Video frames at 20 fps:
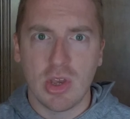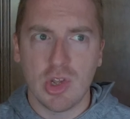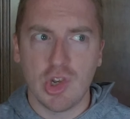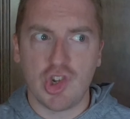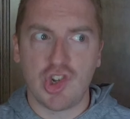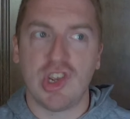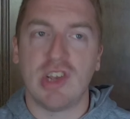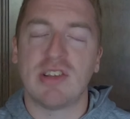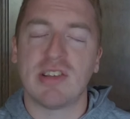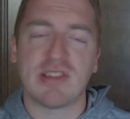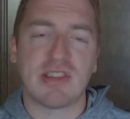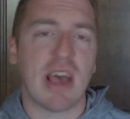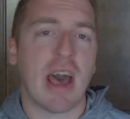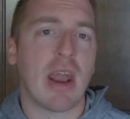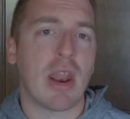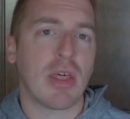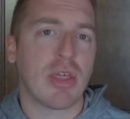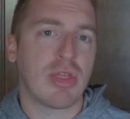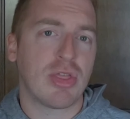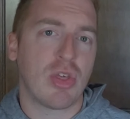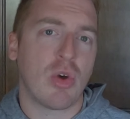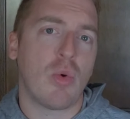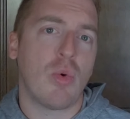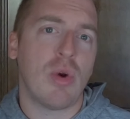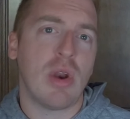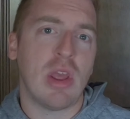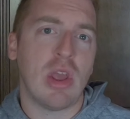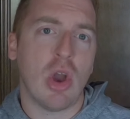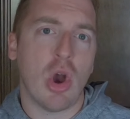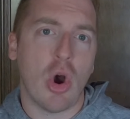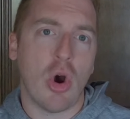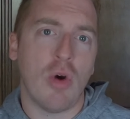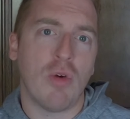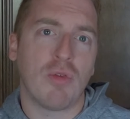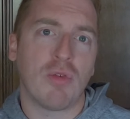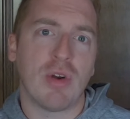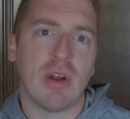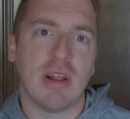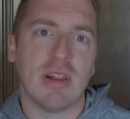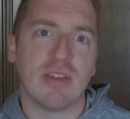Jesus had authority
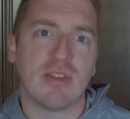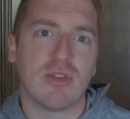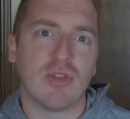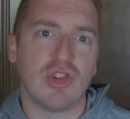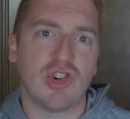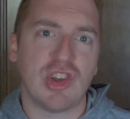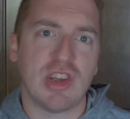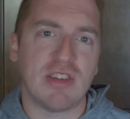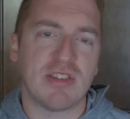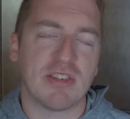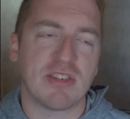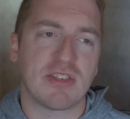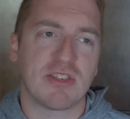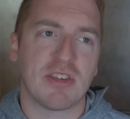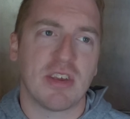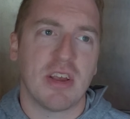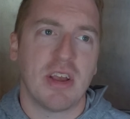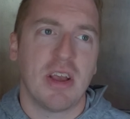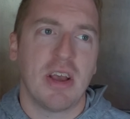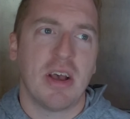over it. And so Jesus